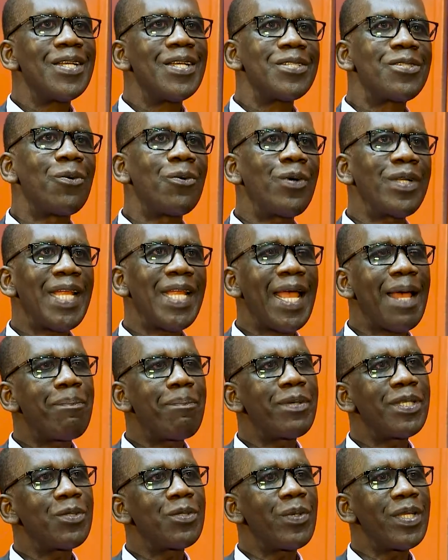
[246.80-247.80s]
So what
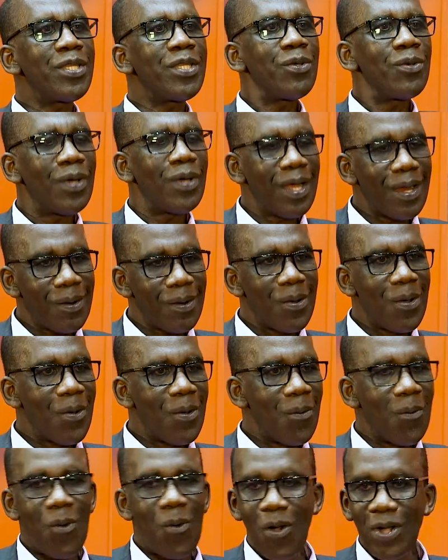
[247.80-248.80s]
happens when you are
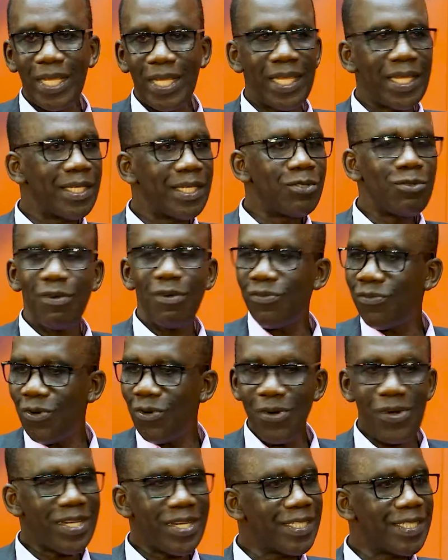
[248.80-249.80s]
walking into a
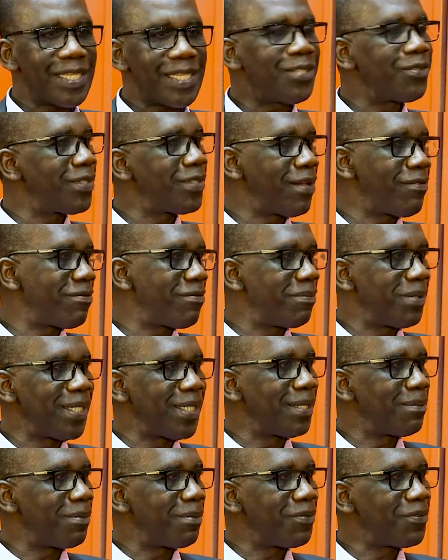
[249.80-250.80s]
forest that you haven't been
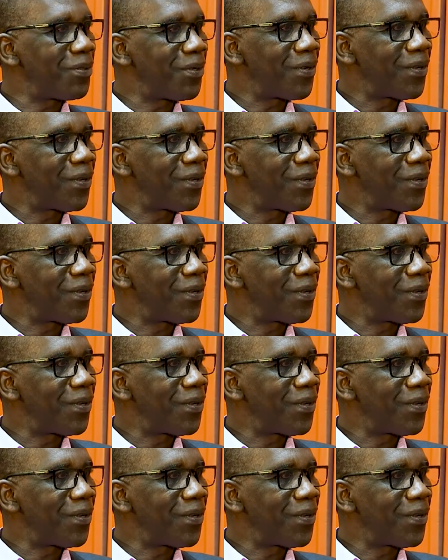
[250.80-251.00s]
in before?